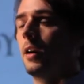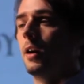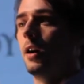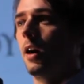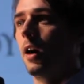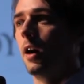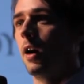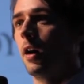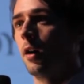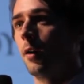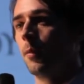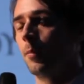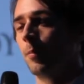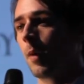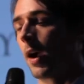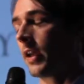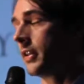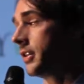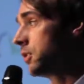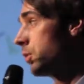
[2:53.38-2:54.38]
um,
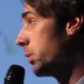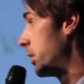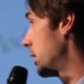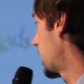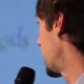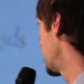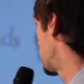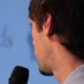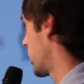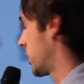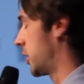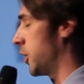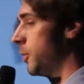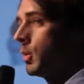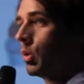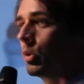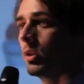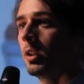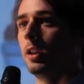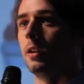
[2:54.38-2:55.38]
I didn't realize what a
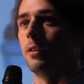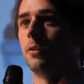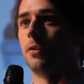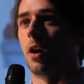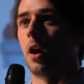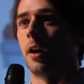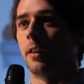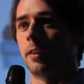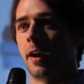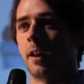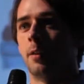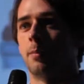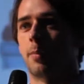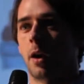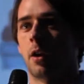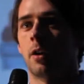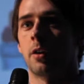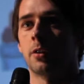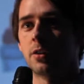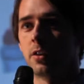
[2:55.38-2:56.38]
community of online
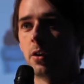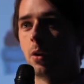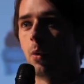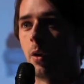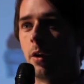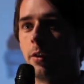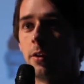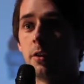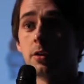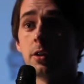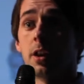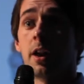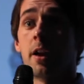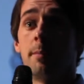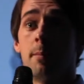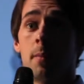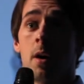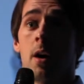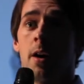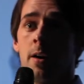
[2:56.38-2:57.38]
parents there were. And there's a lot of
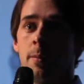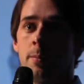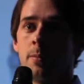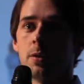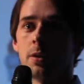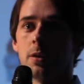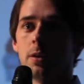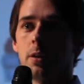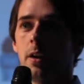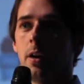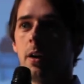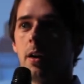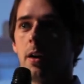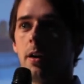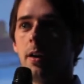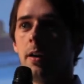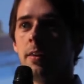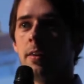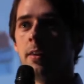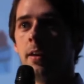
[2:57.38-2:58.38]
moms uh,
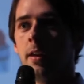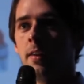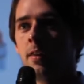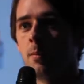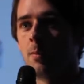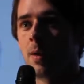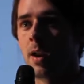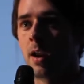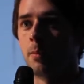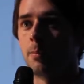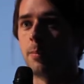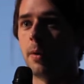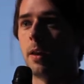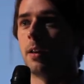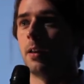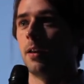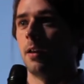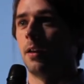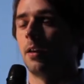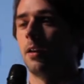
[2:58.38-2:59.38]
in, in the main,
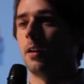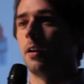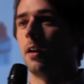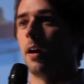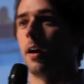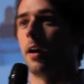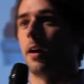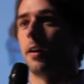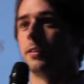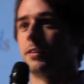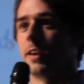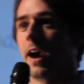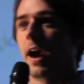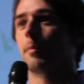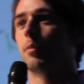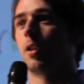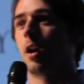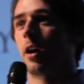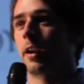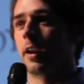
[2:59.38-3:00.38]
but uh, dad
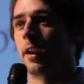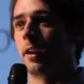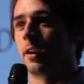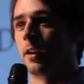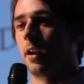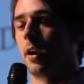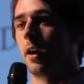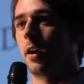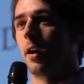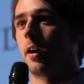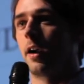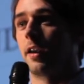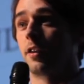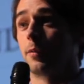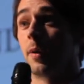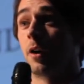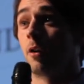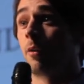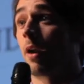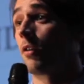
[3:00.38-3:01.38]
blogging uh, has
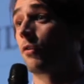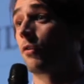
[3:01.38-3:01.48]
been around